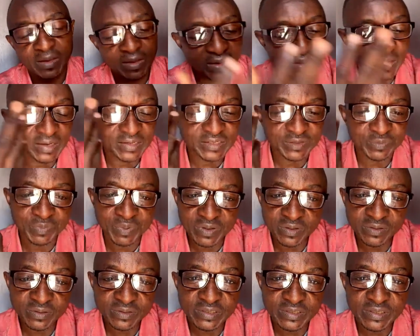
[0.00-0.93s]
He has
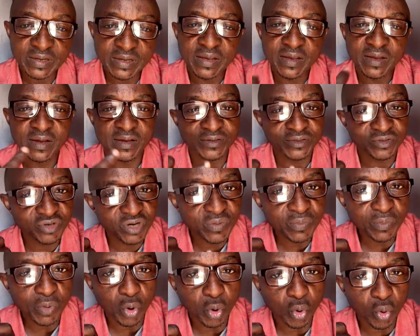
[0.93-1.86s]
built a
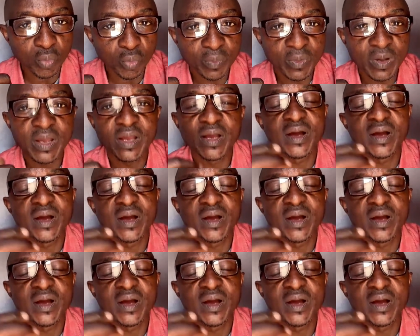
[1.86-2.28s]
dream home,